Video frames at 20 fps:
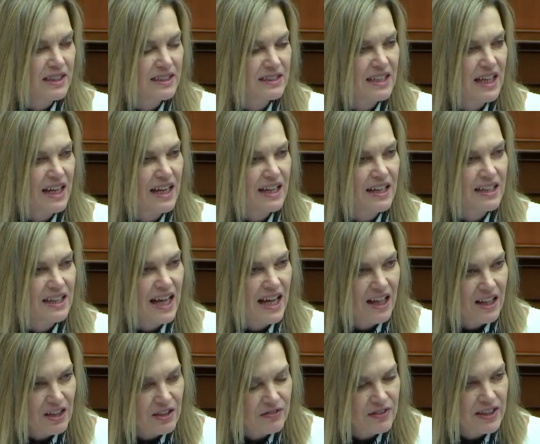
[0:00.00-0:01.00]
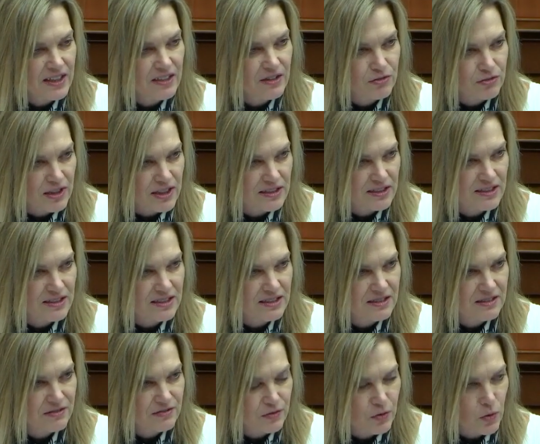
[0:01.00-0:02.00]
is at an elevated risk
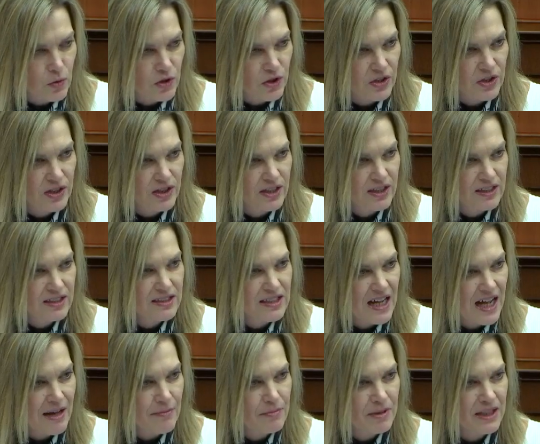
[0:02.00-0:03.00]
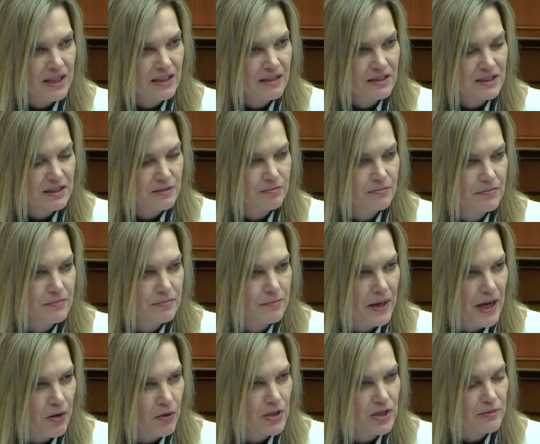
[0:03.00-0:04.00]
for not meeting
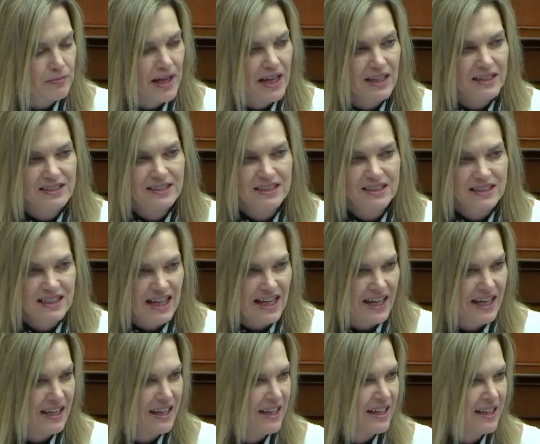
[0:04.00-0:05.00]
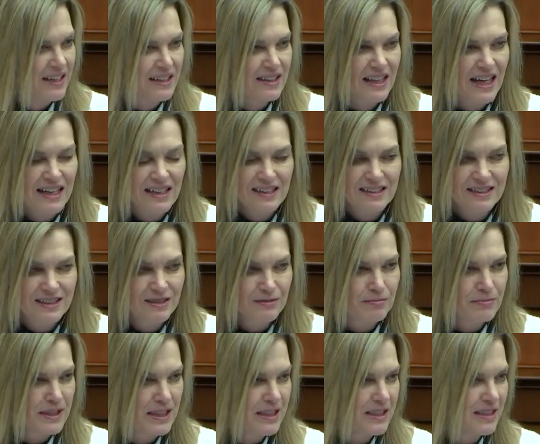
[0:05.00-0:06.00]
power demand today. That
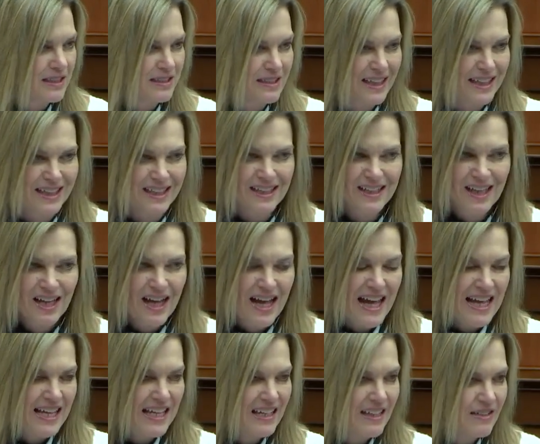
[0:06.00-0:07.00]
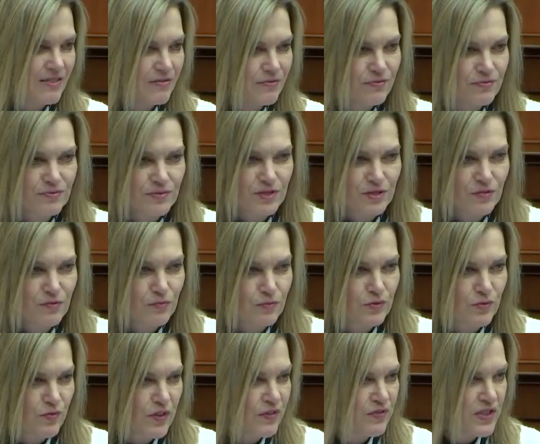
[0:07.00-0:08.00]
doesn't mean like in
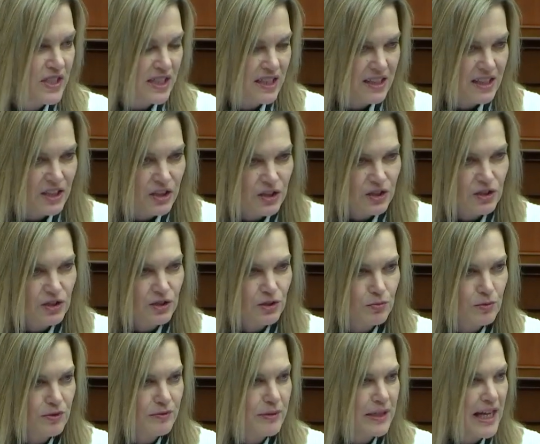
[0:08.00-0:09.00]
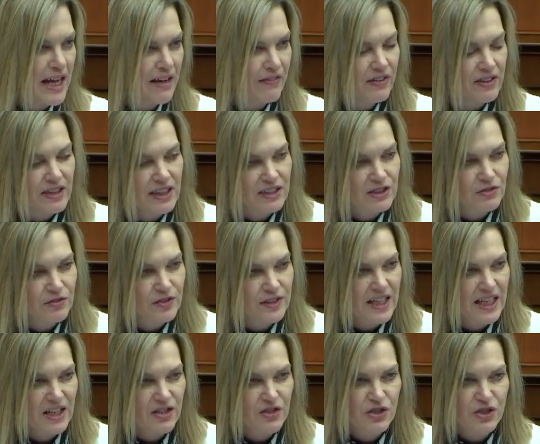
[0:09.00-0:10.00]
15 years when we have
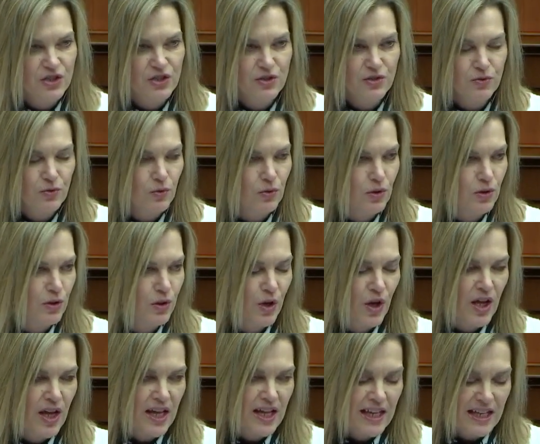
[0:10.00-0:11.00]
electrification or